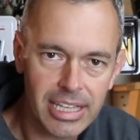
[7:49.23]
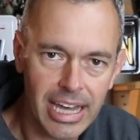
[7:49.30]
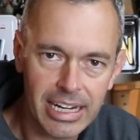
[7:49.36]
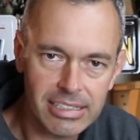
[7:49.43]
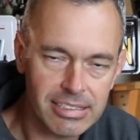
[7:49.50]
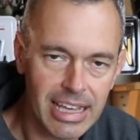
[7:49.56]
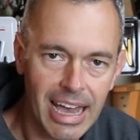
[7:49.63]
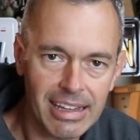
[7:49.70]
kind
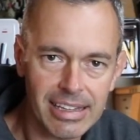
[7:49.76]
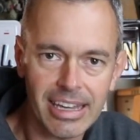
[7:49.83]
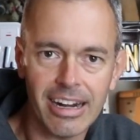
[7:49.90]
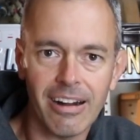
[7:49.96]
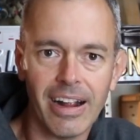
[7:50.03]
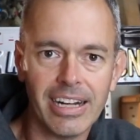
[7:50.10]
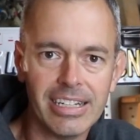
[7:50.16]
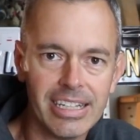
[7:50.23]
of sat
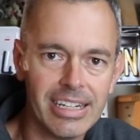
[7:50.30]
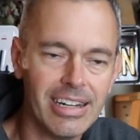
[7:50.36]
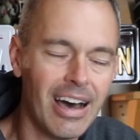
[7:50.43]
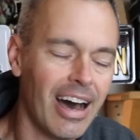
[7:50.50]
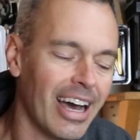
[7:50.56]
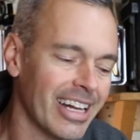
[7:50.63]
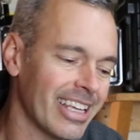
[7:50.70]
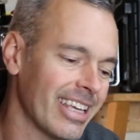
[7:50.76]
there and did
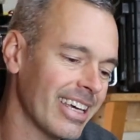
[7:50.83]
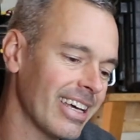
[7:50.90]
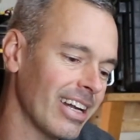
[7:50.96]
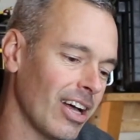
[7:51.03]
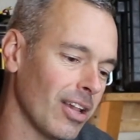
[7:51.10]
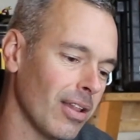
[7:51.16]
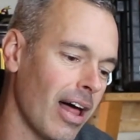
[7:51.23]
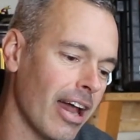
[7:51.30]
not get
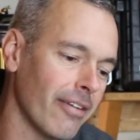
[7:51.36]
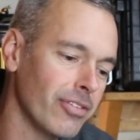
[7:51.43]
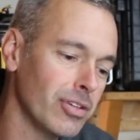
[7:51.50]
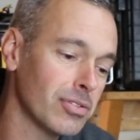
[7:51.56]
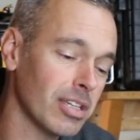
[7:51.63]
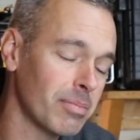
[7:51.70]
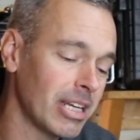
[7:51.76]
a lot of use.